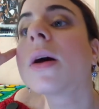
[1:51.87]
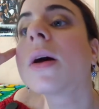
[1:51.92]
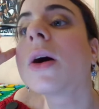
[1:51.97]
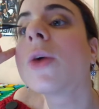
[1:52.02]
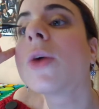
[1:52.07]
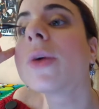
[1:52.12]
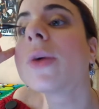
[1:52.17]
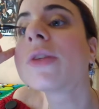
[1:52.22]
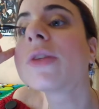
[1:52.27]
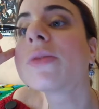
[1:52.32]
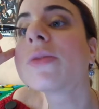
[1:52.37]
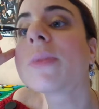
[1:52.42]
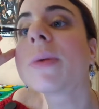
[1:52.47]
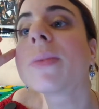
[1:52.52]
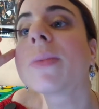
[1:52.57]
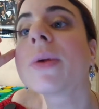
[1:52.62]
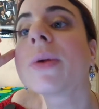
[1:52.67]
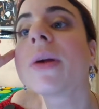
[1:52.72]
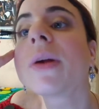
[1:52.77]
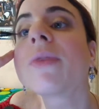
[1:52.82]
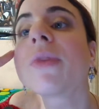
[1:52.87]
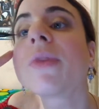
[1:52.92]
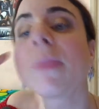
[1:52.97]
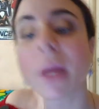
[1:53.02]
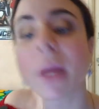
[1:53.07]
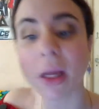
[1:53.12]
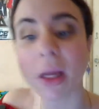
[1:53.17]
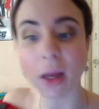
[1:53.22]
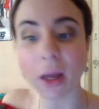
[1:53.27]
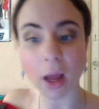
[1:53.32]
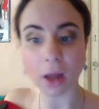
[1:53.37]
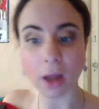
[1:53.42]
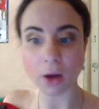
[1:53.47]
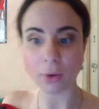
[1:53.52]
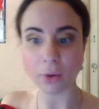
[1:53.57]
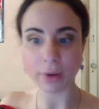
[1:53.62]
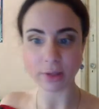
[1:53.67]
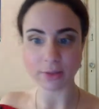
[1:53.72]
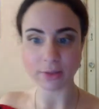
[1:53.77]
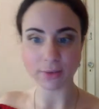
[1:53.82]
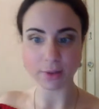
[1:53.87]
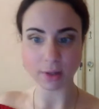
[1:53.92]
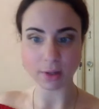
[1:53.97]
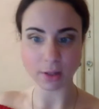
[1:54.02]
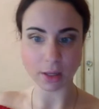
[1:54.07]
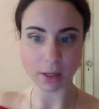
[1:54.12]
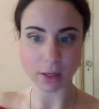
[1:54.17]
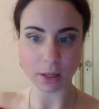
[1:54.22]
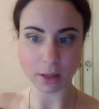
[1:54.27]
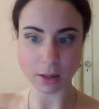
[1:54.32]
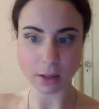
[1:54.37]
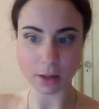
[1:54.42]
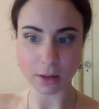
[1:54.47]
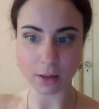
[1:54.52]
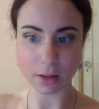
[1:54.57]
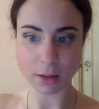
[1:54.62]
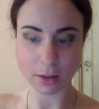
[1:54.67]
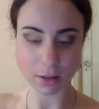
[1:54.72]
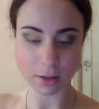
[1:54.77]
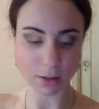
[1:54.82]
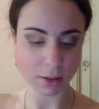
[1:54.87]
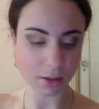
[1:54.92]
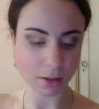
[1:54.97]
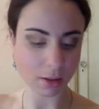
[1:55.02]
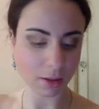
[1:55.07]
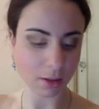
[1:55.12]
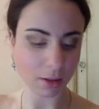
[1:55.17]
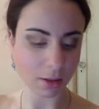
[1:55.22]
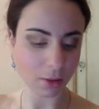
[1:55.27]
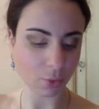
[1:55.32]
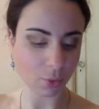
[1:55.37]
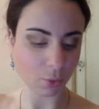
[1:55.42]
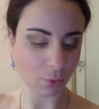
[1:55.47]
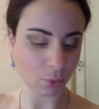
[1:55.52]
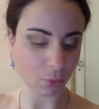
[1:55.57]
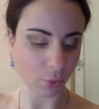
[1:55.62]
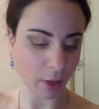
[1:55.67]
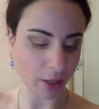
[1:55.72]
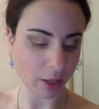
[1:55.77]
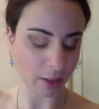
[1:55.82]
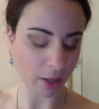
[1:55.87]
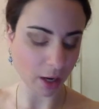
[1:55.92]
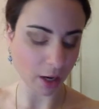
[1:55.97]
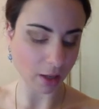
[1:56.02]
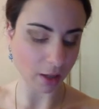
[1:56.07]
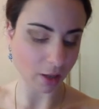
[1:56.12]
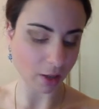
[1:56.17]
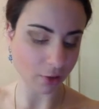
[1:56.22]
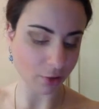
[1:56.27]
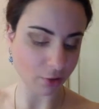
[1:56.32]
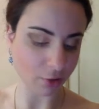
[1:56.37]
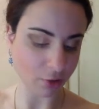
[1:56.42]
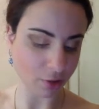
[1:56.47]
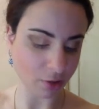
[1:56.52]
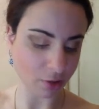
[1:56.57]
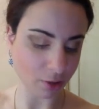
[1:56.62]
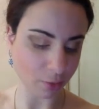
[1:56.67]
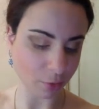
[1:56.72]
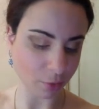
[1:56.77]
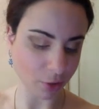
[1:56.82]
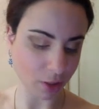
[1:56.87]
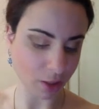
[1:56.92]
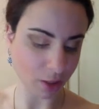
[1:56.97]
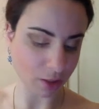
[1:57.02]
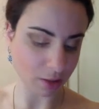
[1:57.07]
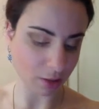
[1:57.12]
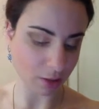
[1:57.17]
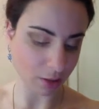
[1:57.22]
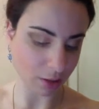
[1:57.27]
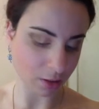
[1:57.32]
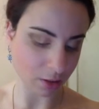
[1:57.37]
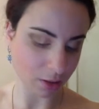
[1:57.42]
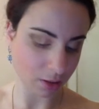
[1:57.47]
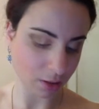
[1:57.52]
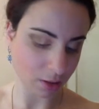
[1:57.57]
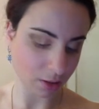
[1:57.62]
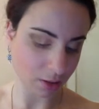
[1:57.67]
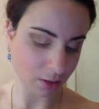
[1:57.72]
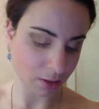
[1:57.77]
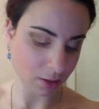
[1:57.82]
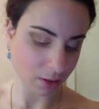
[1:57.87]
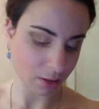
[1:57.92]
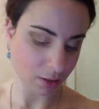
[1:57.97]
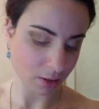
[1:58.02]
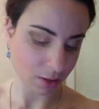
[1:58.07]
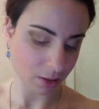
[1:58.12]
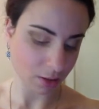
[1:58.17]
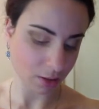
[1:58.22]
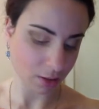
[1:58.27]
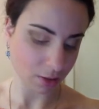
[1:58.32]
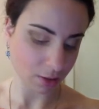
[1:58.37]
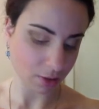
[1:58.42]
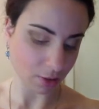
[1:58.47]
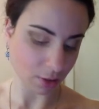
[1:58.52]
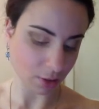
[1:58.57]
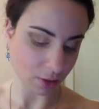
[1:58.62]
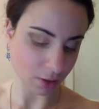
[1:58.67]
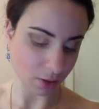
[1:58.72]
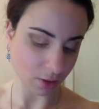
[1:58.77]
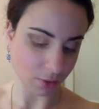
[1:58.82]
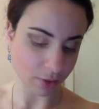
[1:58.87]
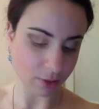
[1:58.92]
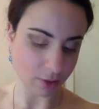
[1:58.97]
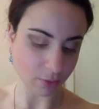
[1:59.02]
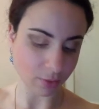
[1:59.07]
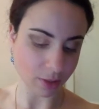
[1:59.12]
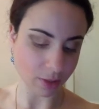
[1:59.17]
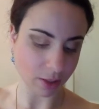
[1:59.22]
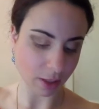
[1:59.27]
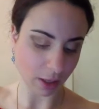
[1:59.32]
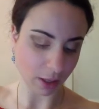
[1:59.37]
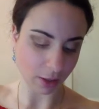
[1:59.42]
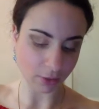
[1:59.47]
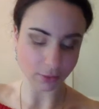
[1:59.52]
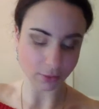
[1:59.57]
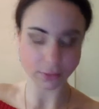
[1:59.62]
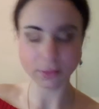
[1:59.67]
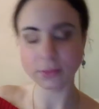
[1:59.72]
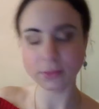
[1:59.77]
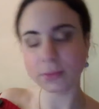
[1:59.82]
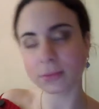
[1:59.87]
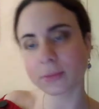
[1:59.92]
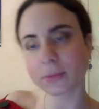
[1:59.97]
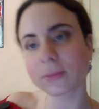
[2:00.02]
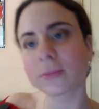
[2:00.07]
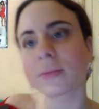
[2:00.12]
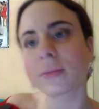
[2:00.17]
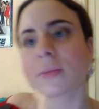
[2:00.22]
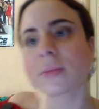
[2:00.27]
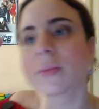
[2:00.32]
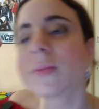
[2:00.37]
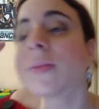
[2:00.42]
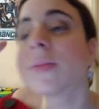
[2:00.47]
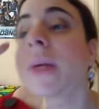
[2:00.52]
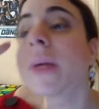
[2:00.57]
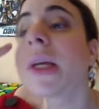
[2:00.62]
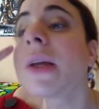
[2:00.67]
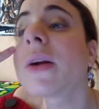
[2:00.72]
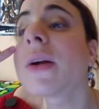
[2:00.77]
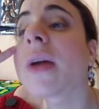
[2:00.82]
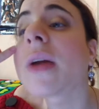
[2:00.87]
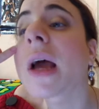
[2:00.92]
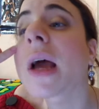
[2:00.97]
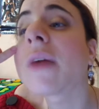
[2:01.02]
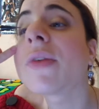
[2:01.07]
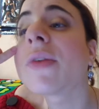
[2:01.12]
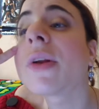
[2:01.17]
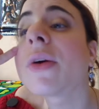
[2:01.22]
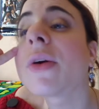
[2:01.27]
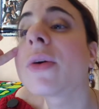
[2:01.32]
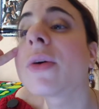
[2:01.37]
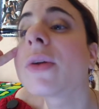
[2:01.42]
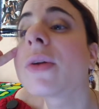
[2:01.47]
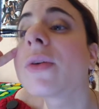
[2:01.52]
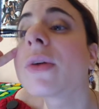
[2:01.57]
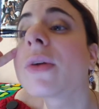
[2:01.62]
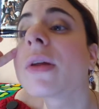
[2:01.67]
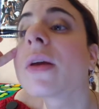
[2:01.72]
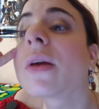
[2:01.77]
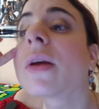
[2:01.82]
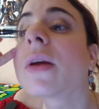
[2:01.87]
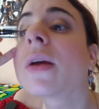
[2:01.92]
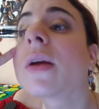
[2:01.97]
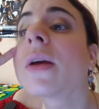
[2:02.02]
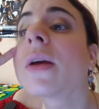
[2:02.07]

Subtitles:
Always remembering, for me, I always feel like winged eyeliner is just the prettiest look, so I'll always wing it out. But you don't have to. It's really,